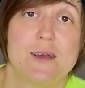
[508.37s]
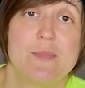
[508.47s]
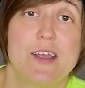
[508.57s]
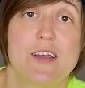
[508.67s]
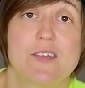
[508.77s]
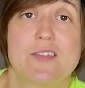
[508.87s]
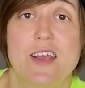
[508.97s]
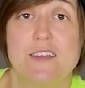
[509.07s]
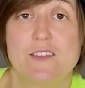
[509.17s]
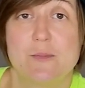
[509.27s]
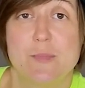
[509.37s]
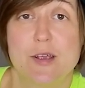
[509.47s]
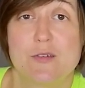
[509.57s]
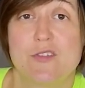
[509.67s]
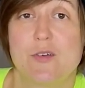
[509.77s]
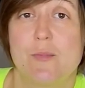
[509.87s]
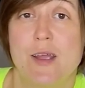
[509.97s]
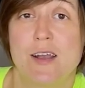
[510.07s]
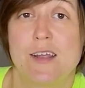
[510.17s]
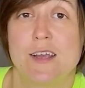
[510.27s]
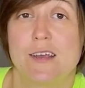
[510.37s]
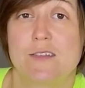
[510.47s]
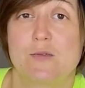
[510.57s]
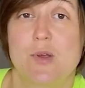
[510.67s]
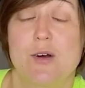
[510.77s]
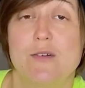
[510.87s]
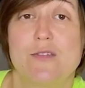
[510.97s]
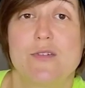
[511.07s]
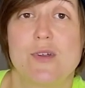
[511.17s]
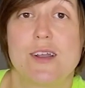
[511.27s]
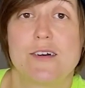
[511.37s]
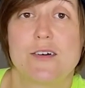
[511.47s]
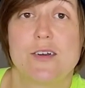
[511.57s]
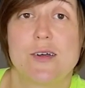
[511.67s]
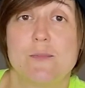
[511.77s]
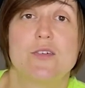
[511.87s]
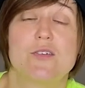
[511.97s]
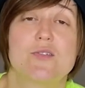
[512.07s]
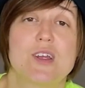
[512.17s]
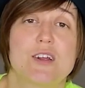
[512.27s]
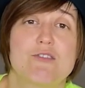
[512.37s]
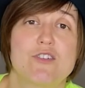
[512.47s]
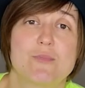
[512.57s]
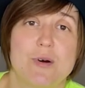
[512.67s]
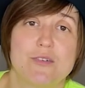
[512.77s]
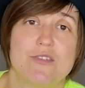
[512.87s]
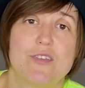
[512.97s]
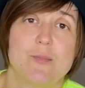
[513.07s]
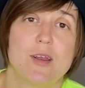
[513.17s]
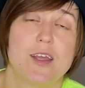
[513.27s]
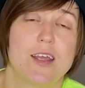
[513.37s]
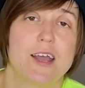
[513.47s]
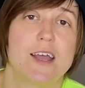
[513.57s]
Because as beer sommeliers, we also learn to drink responsibly,